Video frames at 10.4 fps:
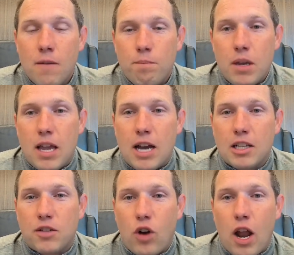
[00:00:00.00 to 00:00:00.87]

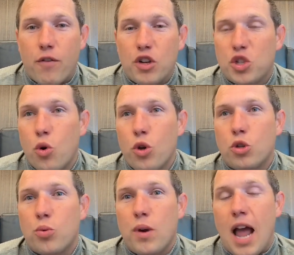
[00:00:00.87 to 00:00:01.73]
because for every school you
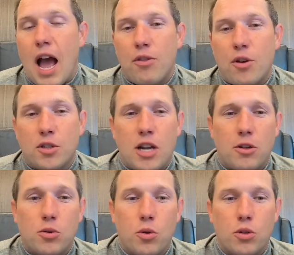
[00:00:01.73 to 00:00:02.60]
tweet out, there's
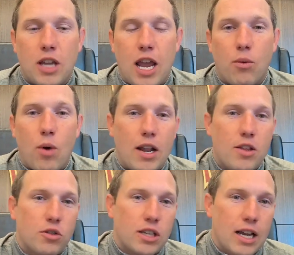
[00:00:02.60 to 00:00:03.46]
another school saying, why
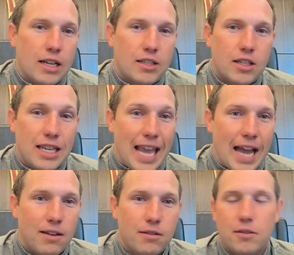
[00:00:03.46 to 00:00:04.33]
didn't you see us yet?